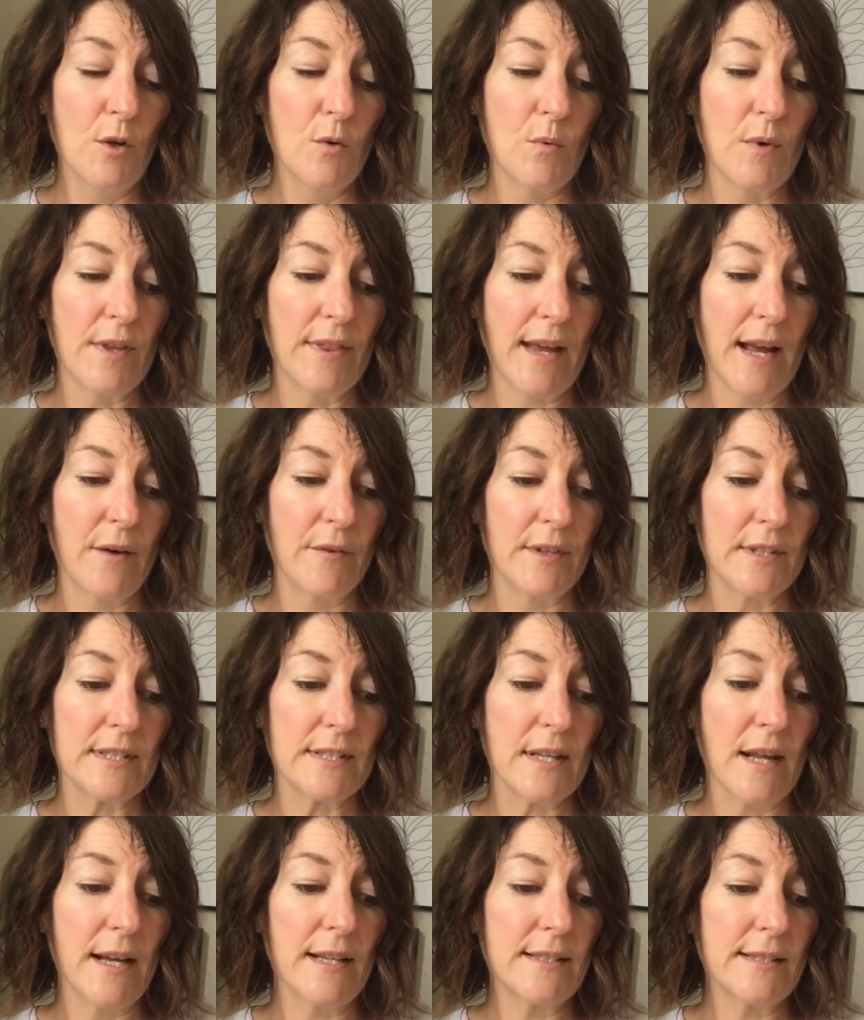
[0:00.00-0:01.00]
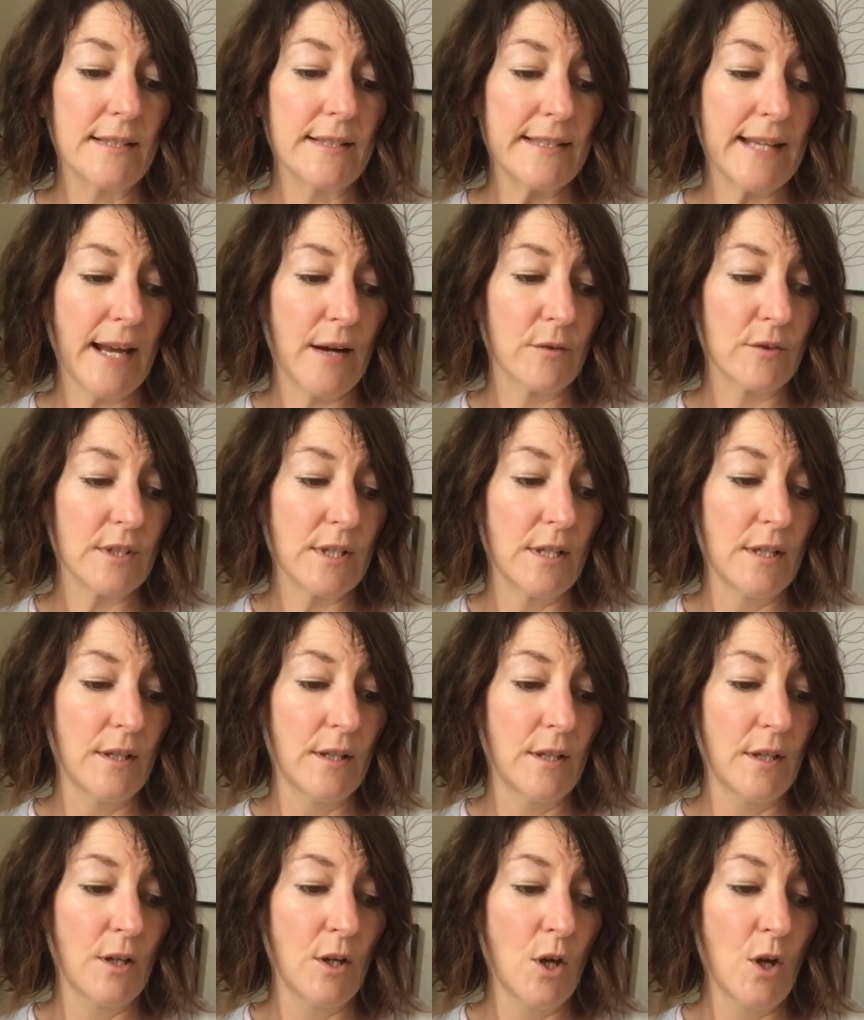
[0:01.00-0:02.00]
without the slightest doubt,
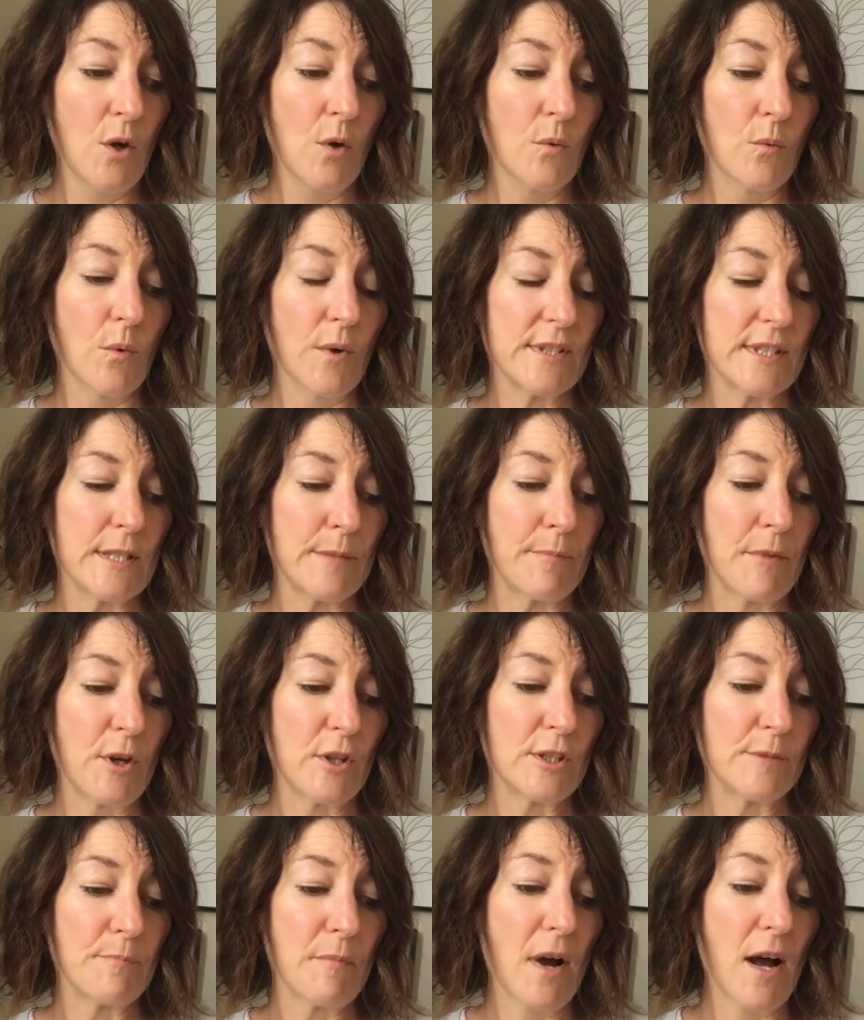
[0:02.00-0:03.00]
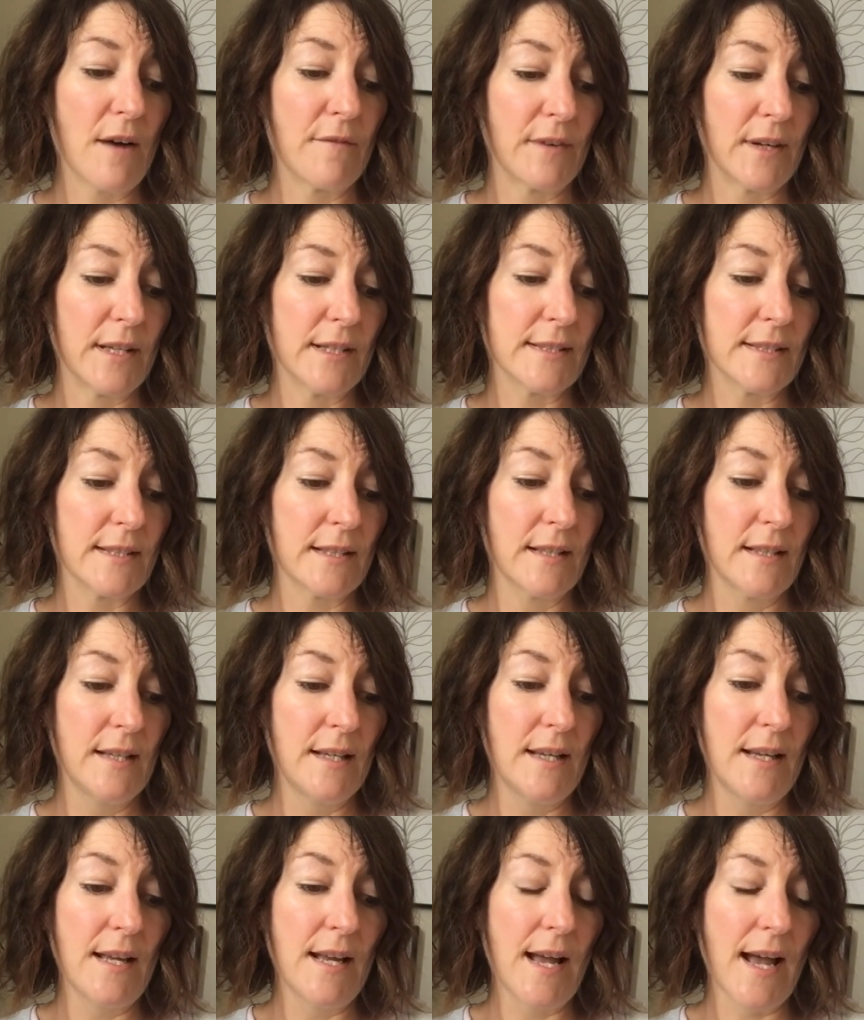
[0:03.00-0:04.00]
was the most marvellous
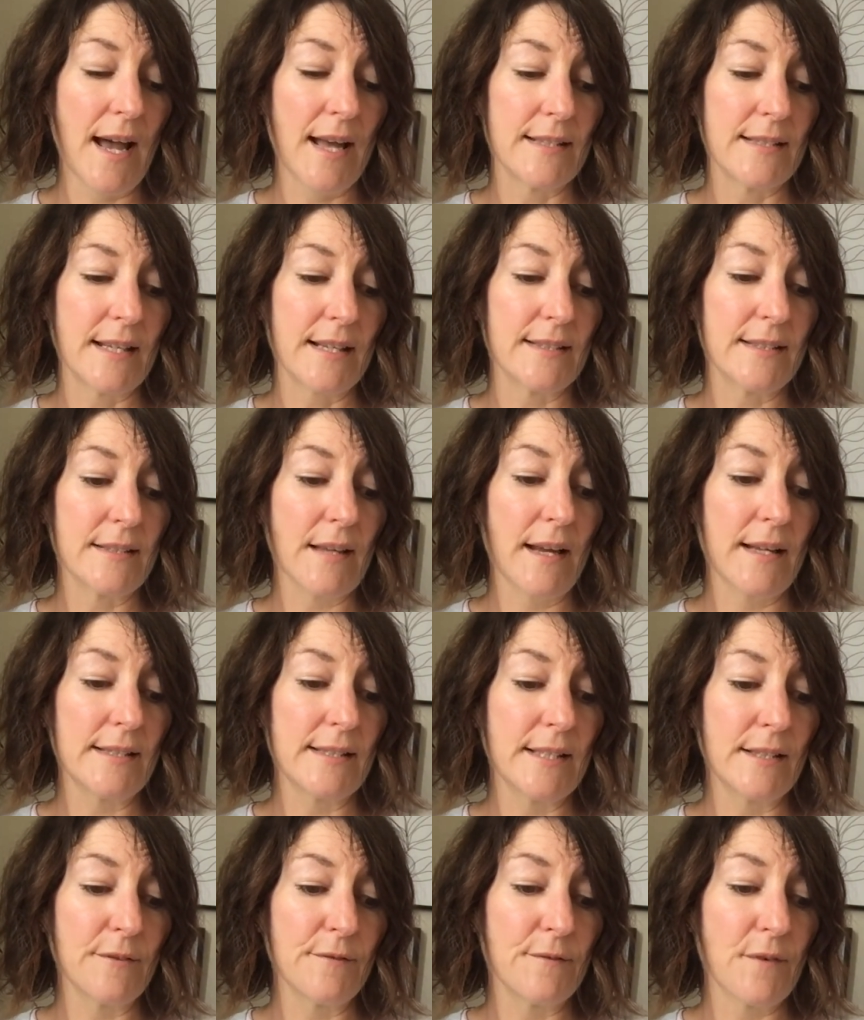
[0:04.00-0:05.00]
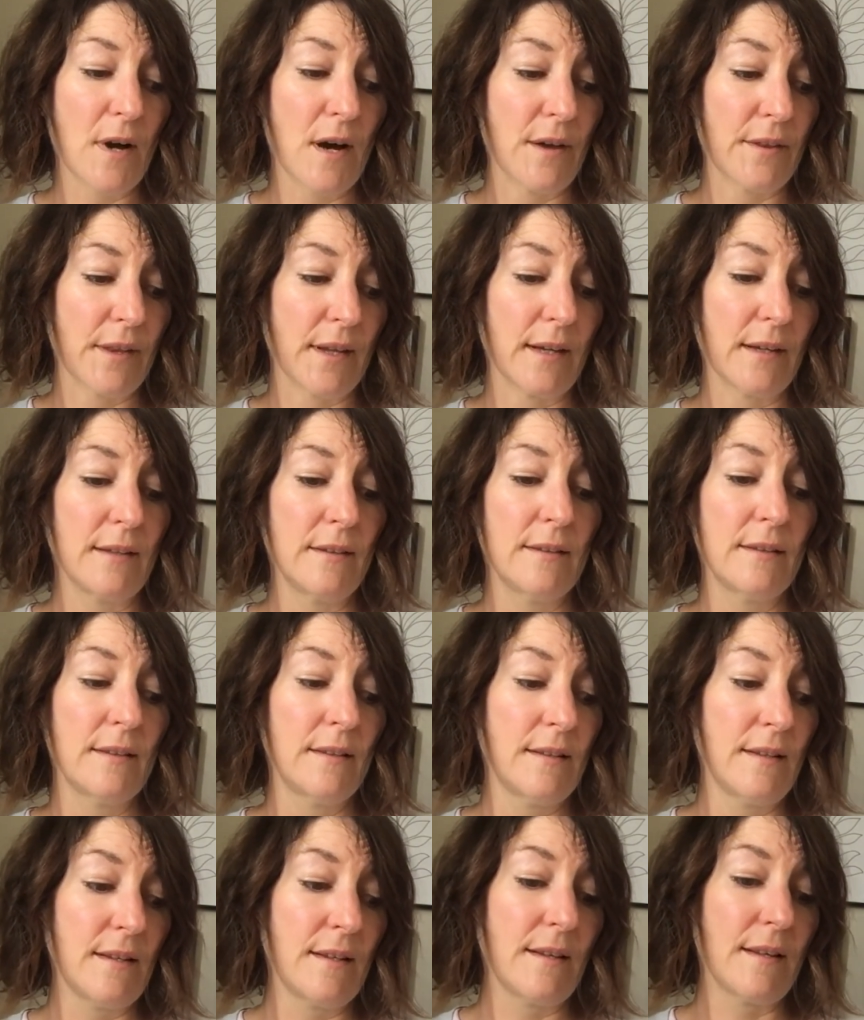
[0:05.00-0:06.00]
and exciting father
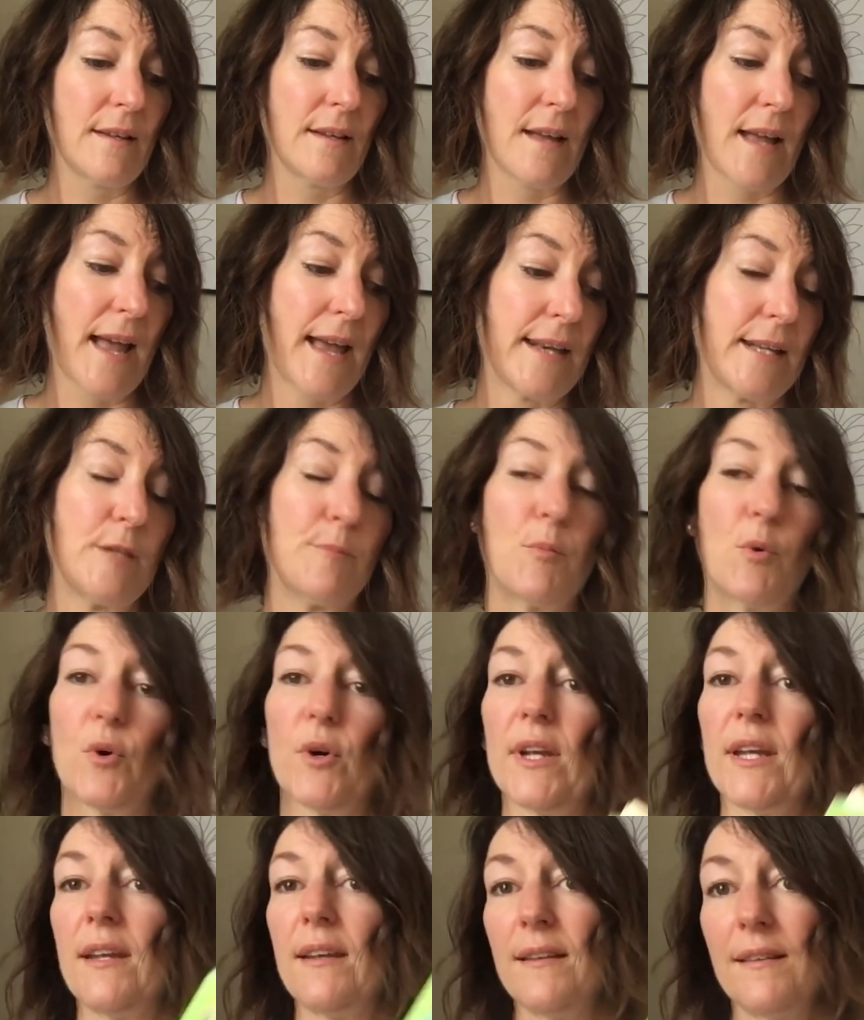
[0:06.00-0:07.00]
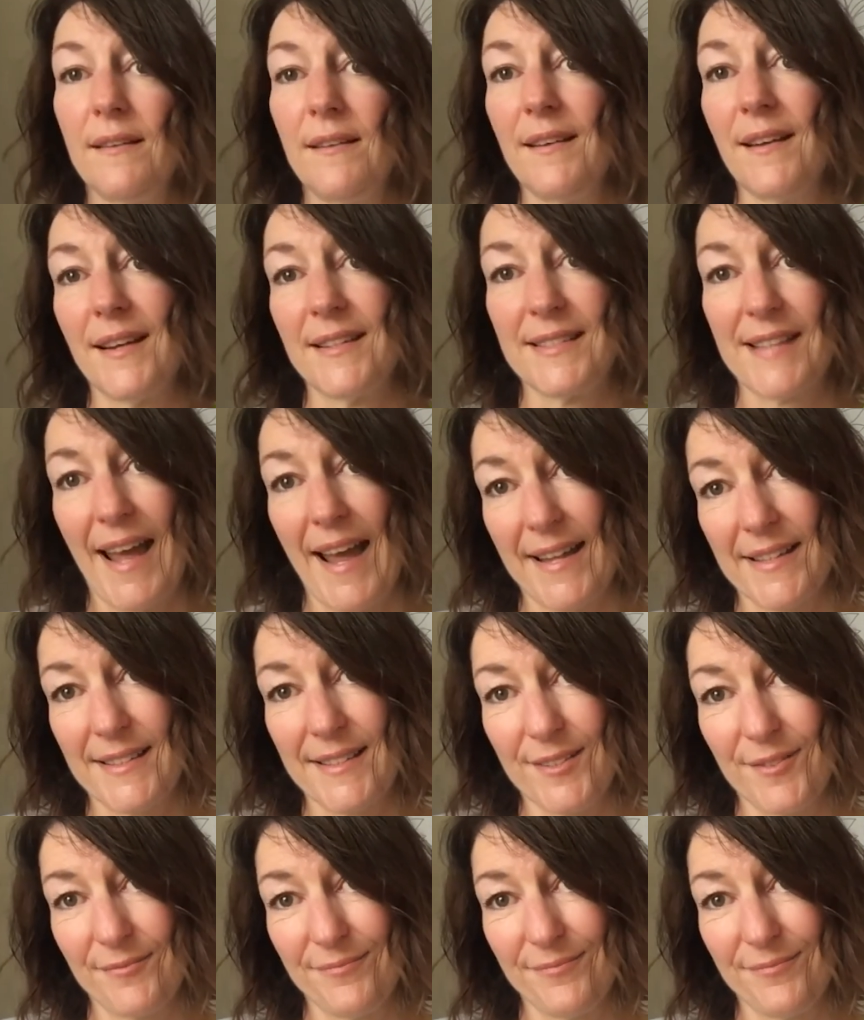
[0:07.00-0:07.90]
any boy had had.